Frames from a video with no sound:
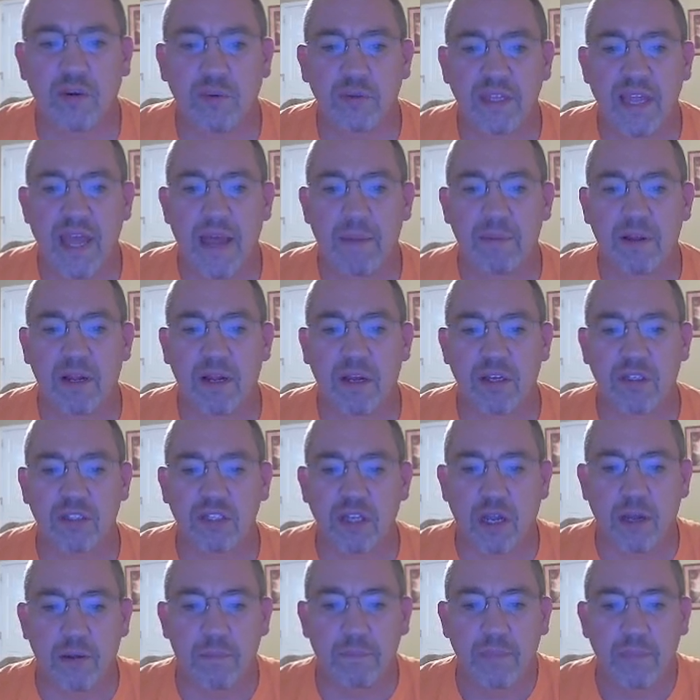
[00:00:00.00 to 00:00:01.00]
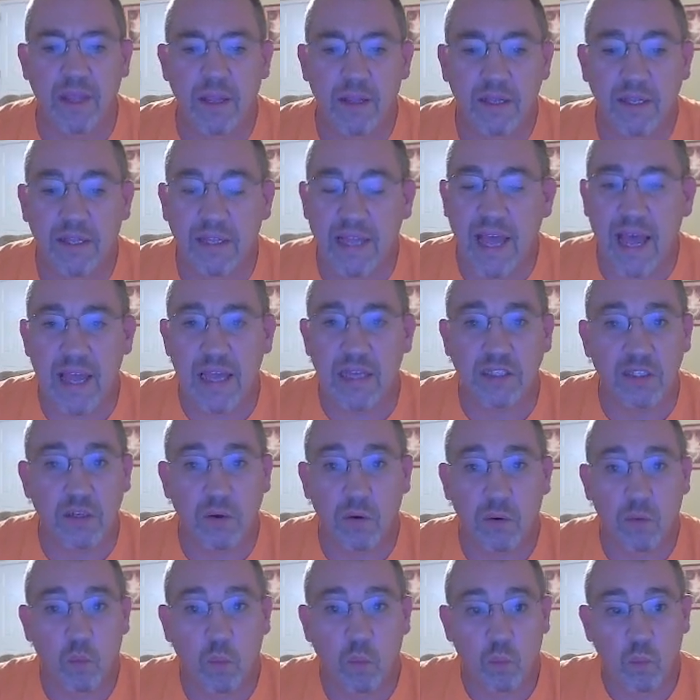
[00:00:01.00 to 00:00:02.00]
with that because, um, guys,
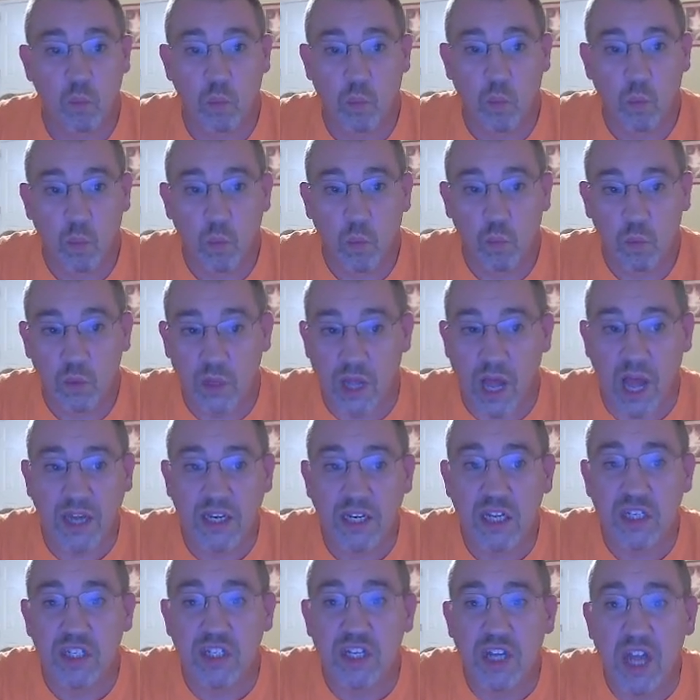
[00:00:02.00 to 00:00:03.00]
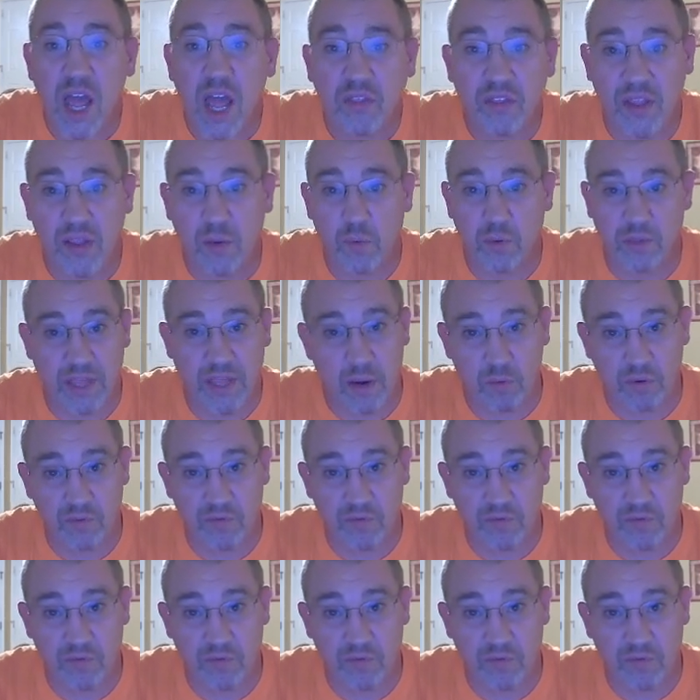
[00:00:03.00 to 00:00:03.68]
God does nothing without